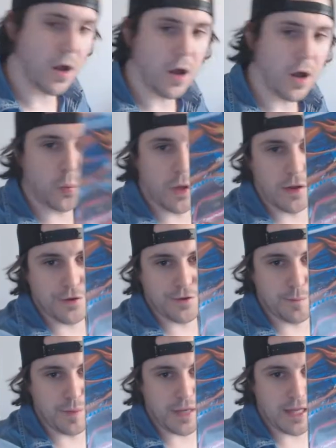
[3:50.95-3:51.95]
Hot
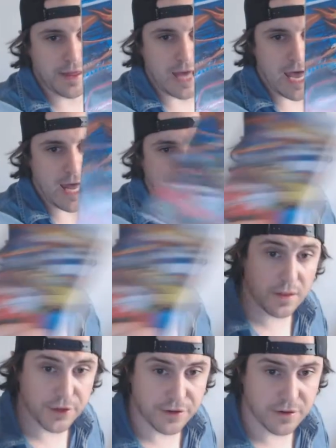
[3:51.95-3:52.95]
Wheels Beat That.
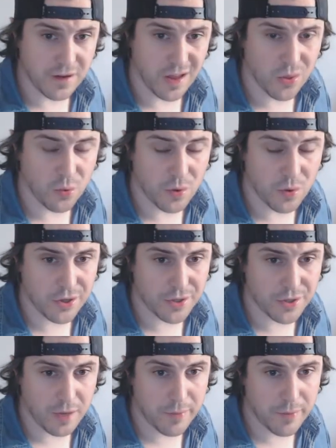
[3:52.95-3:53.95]
This is another one I
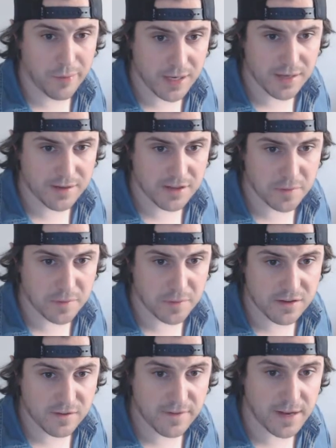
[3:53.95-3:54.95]
looked up and it is
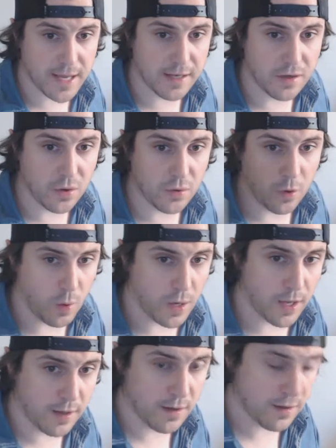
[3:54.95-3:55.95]
expensive and I don't know
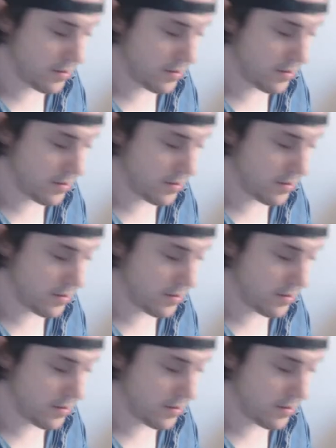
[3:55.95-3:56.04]
why.